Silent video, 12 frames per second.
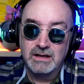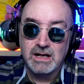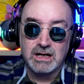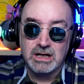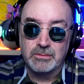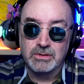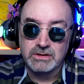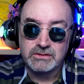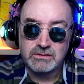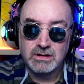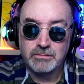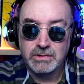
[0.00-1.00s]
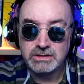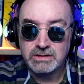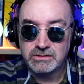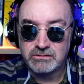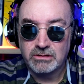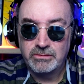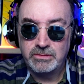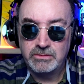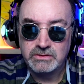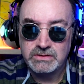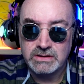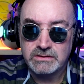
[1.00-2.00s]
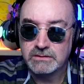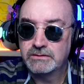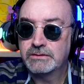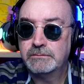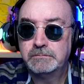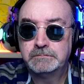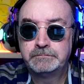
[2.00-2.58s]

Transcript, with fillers: a couple of a bunch of scrubby musicians.